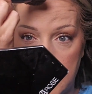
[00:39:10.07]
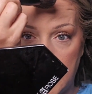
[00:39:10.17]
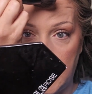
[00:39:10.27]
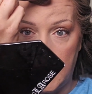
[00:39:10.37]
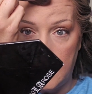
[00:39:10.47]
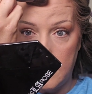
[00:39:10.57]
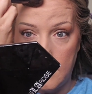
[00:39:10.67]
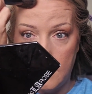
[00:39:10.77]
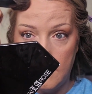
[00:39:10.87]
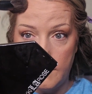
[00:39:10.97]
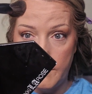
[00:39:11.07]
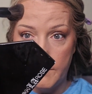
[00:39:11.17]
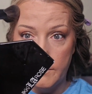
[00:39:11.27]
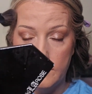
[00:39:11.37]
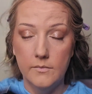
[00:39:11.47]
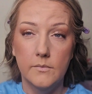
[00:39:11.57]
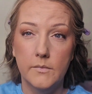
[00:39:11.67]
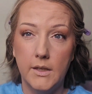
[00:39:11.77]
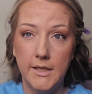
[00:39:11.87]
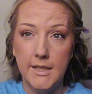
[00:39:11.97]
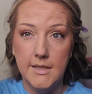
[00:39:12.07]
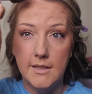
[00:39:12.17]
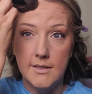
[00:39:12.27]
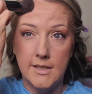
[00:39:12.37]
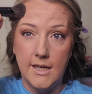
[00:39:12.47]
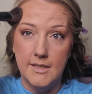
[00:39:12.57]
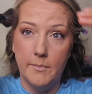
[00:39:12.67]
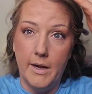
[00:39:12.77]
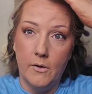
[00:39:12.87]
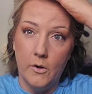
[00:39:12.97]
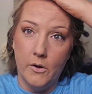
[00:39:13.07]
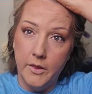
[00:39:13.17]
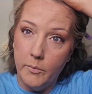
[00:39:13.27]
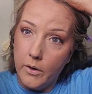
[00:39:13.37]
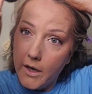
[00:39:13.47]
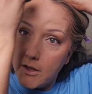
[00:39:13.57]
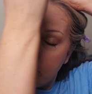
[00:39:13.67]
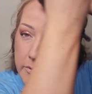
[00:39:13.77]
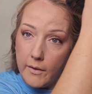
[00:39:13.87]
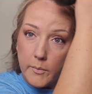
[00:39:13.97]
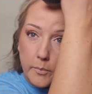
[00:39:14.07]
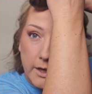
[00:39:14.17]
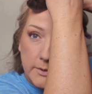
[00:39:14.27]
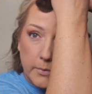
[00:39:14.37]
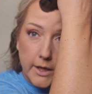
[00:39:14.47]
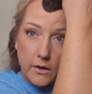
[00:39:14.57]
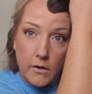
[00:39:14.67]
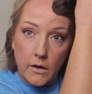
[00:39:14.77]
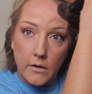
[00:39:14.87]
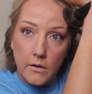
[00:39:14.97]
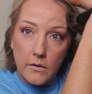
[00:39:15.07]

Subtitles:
to get a decent size amount on the brush. You have to press pretty hard.